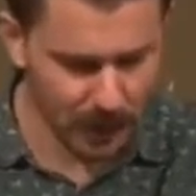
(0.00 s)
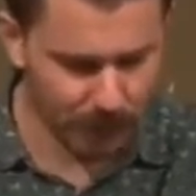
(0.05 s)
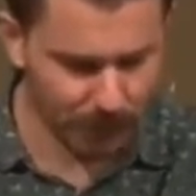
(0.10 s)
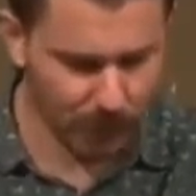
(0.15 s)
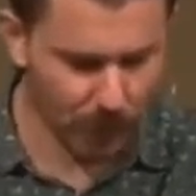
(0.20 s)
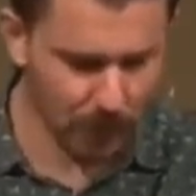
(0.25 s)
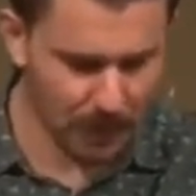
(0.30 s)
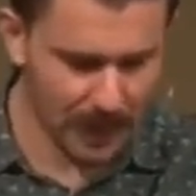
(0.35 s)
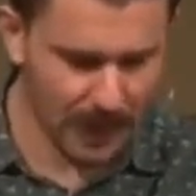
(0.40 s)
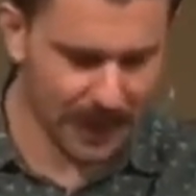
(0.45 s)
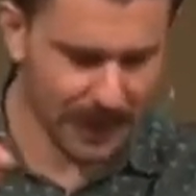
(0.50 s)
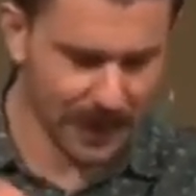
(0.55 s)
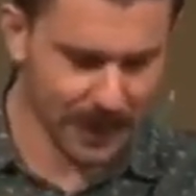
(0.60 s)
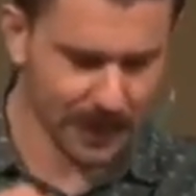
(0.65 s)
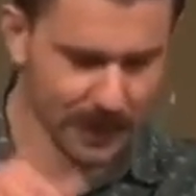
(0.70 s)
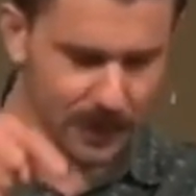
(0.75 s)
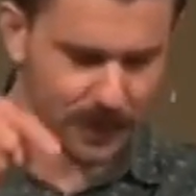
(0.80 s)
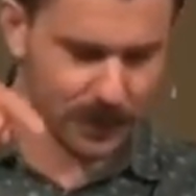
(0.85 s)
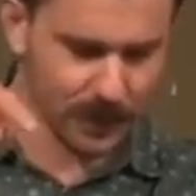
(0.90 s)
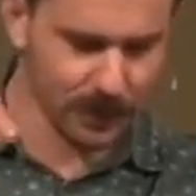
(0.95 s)
from
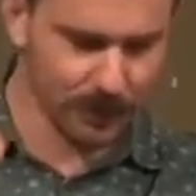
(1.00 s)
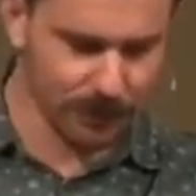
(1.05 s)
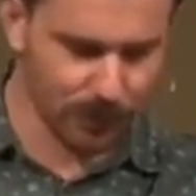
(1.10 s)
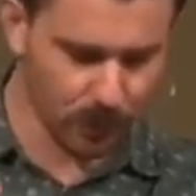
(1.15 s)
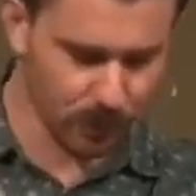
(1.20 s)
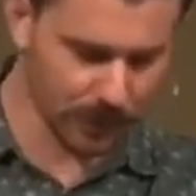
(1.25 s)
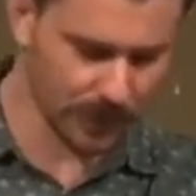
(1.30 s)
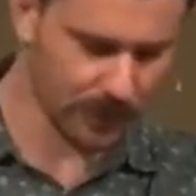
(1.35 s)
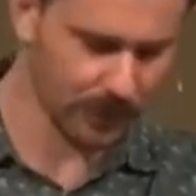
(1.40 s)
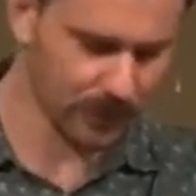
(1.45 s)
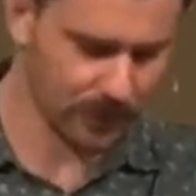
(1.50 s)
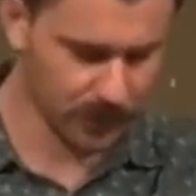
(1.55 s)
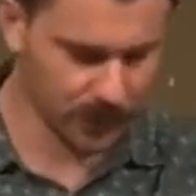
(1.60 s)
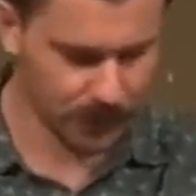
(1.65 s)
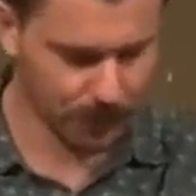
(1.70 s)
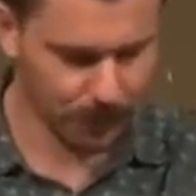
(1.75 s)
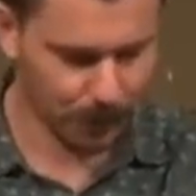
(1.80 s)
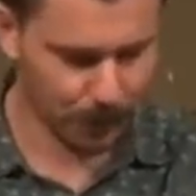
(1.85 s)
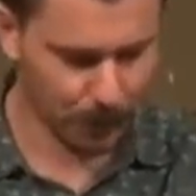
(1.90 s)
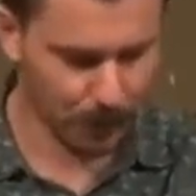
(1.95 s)
his
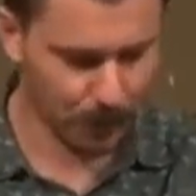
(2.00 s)
fullness.